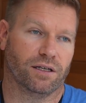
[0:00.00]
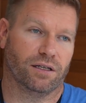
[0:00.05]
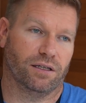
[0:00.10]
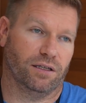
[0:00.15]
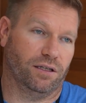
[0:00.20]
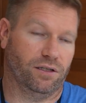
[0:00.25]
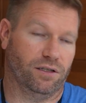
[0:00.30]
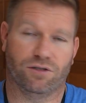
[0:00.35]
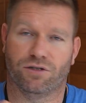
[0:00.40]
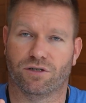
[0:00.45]

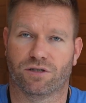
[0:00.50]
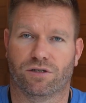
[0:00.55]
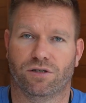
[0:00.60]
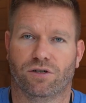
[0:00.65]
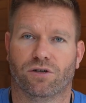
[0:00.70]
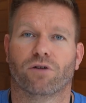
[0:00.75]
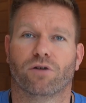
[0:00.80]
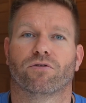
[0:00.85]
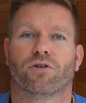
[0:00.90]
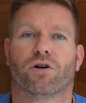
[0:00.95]
You just,
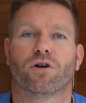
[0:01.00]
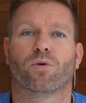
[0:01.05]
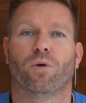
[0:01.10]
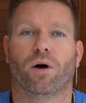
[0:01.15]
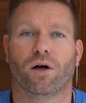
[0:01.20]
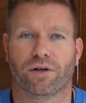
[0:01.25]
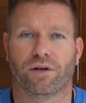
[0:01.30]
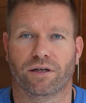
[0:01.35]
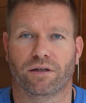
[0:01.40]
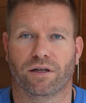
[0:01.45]
your overall
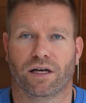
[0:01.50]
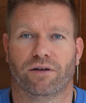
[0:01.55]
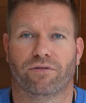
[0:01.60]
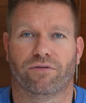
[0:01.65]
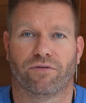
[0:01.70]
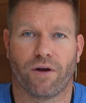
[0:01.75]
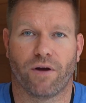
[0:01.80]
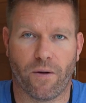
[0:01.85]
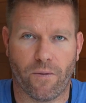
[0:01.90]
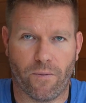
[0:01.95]
quality of
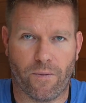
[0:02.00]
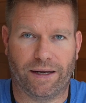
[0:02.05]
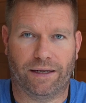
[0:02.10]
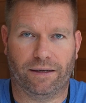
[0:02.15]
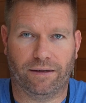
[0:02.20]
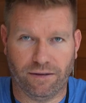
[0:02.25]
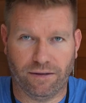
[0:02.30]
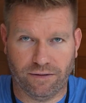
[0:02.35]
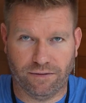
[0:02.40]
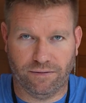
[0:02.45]
life
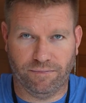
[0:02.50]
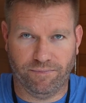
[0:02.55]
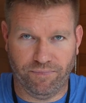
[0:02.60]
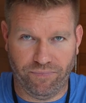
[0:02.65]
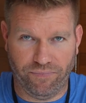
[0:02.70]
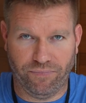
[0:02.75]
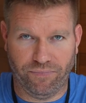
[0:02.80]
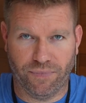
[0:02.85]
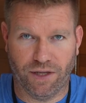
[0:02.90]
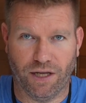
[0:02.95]

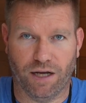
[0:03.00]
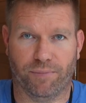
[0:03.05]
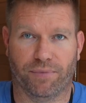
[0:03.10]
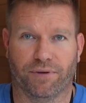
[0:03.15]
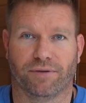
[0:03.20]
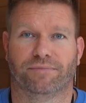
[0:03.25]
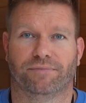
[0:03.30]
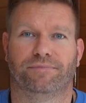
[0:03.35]
up.